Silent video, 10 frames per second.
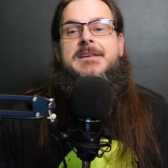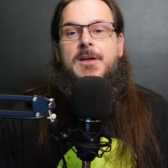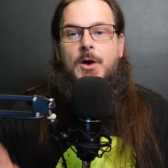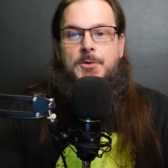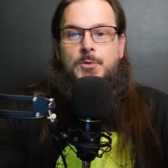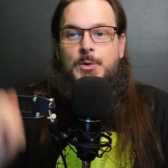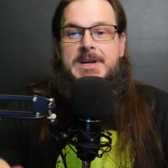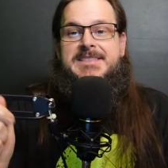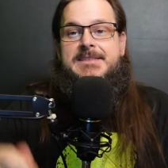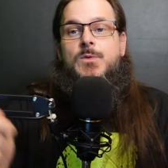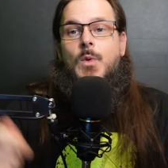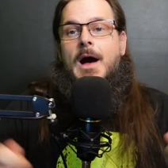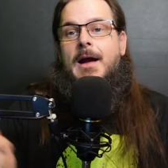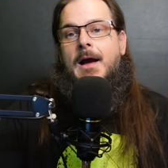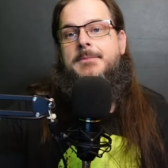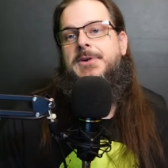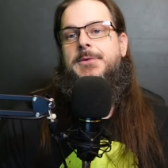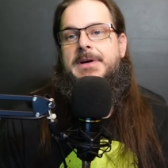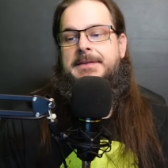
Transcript: are the reason why I'm doing